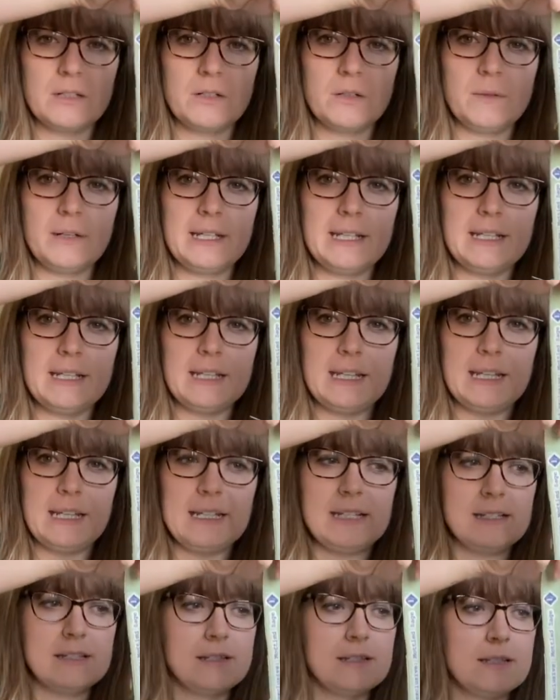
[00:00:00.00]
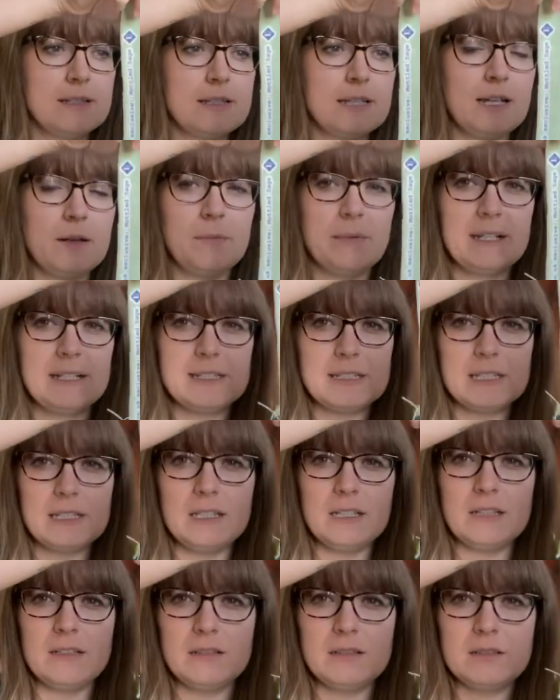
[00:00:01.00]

quite light. Is that better?